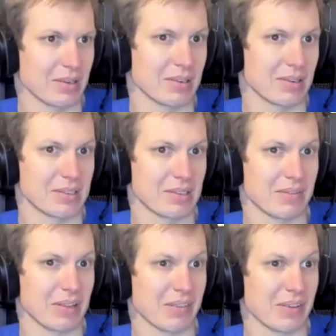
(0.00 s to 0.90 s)

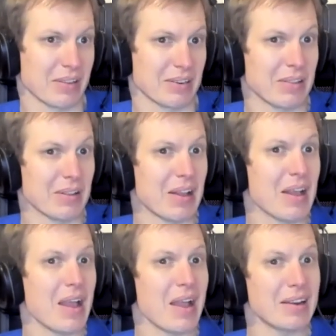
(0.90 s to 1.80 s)
stuff like that, right?
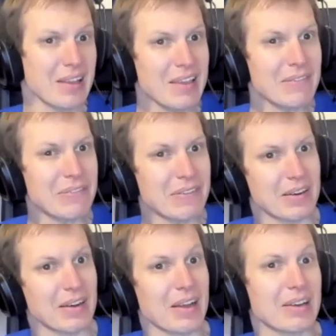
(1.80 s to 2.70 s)
And if,
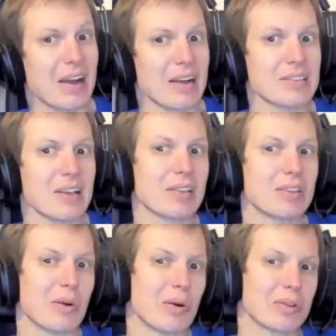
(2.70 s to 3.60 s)
and as I
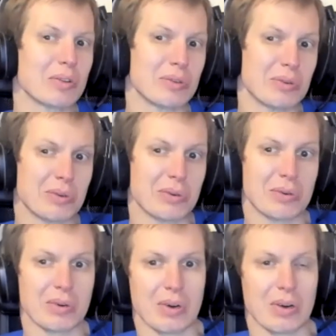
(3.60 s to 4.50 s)
talk
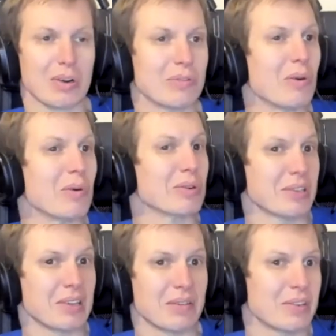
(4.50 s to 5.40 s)
to folks
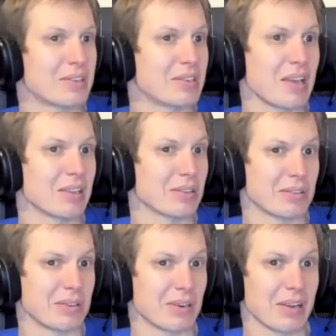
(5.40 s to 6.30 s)
in the VC
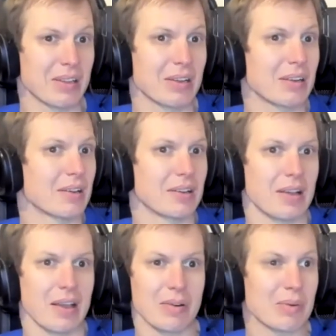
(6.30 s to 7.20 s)
industry, right?
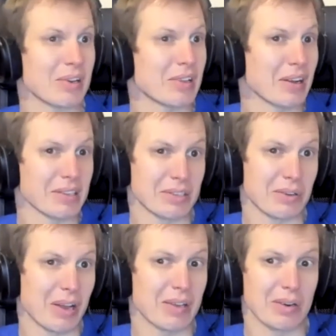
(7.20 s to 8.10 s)
Everybody tells you,
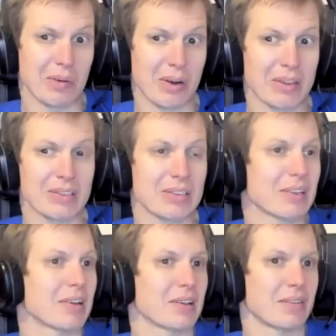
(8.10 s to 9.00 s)
hey, you know what?
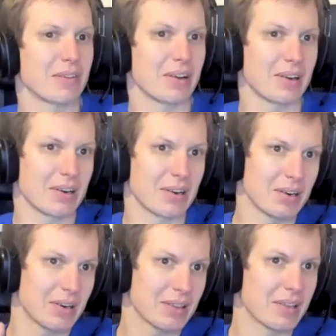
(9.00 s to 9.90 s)

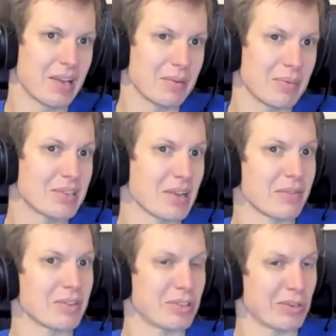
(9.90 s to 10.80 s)
Their database
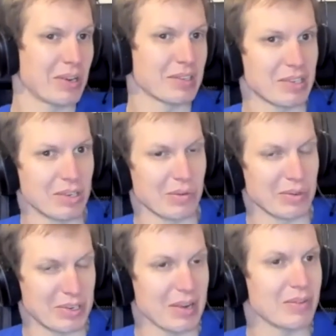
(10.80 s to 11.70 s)
as a
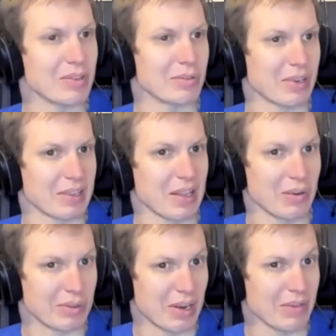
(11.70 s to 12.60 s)
service revenue, a
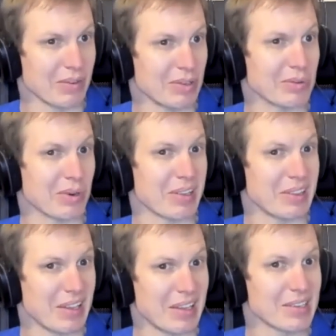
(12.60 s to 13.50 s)
cloud revenue, right?
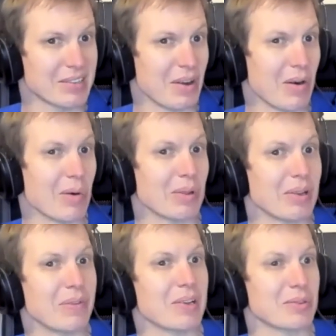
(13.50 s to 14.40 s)
Is the
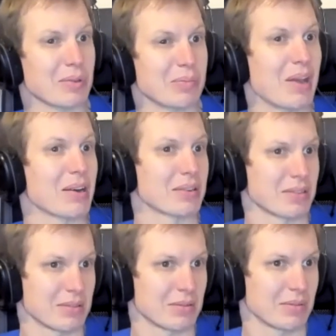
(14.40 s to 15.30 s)
only thing that
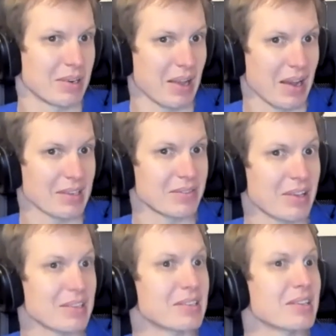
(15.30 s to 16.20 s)
matters, right? As
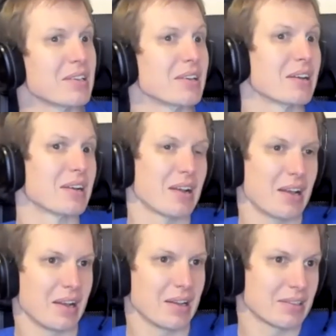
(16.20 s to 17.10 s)
they see
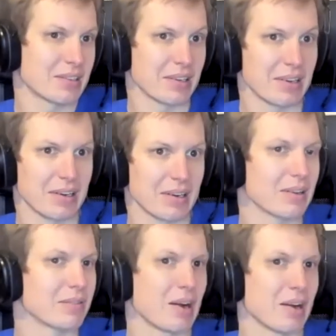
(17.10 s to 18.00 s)
at
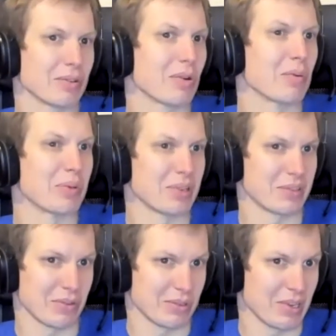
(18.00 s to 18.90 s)
value in
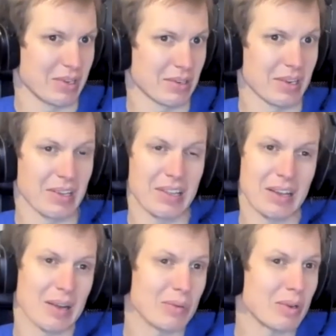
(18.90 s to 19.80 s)
companies those days, right? And
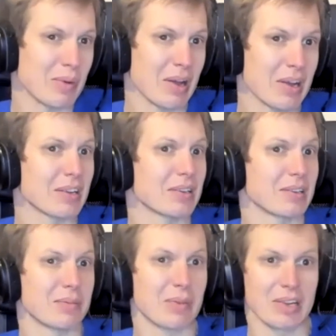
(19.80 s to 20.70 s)
I would
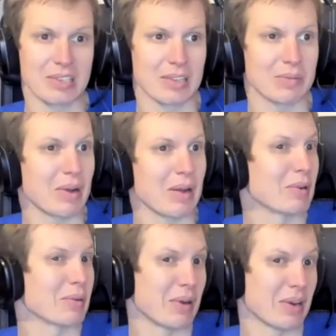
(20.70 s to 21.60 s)
imagine in the
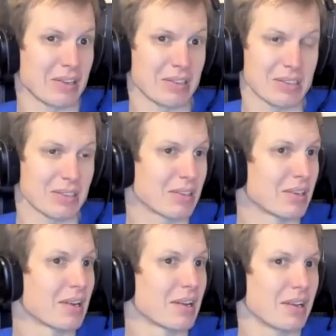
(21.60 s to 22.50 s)
public markets,
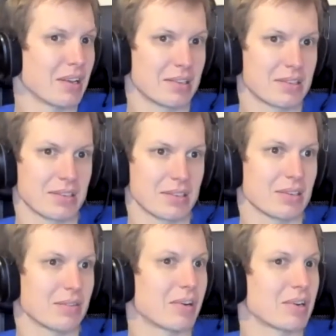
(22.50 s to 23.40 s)
it's
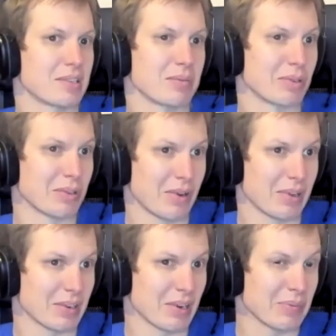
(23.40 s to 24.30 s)
very similar to
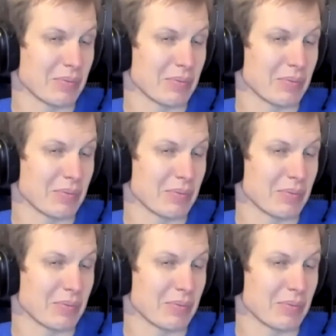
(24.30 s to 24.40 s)
that, right?